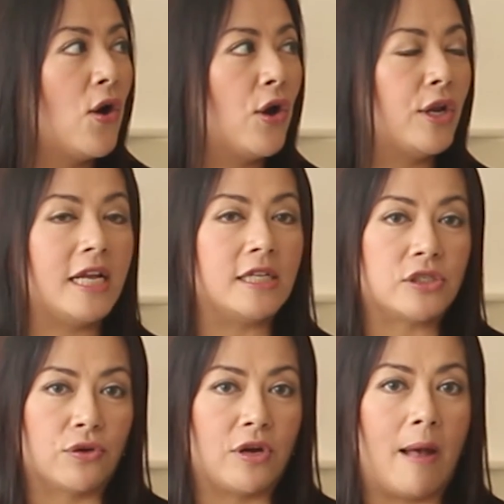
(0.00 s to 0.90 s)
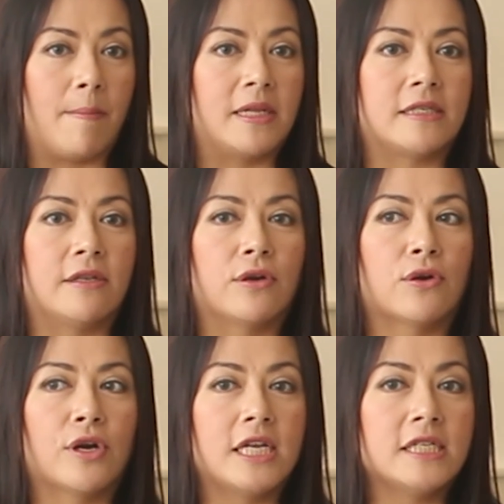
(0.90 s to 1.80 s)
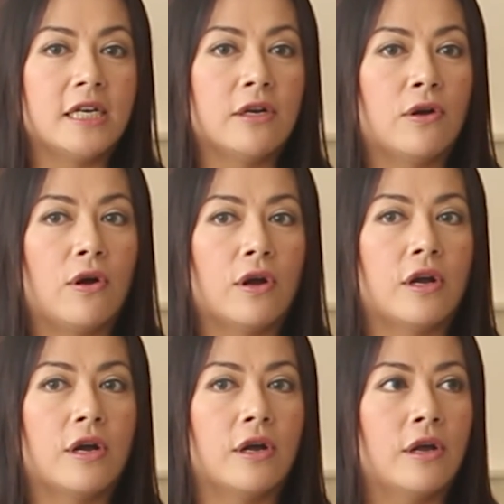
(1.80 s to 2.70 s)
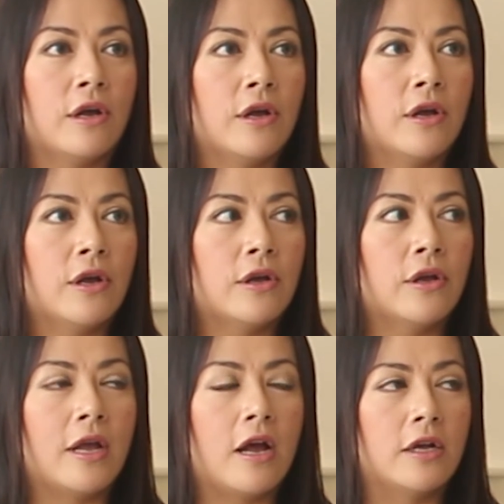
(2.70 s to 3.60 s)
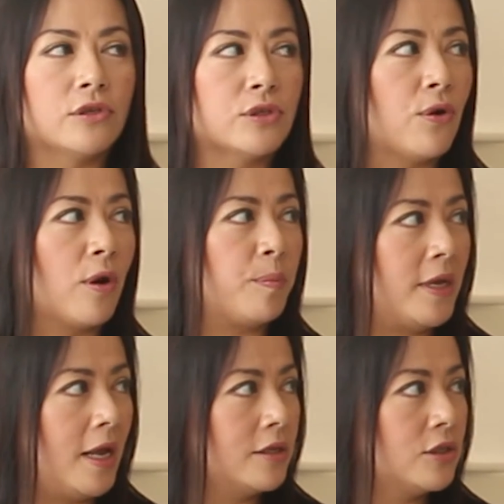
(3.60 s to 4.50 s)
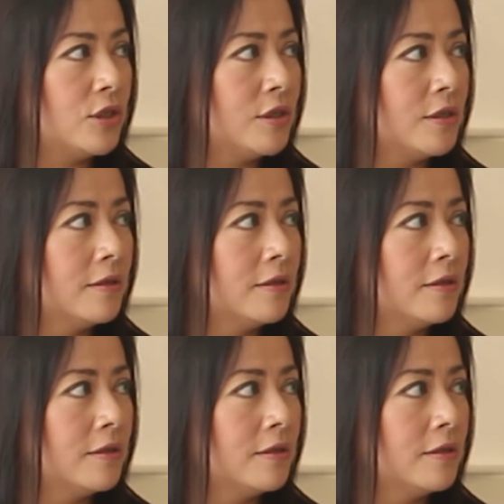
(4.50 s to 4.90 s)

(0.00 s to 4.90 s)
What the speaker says: on Instagram. It's the Crazy Cook _PH.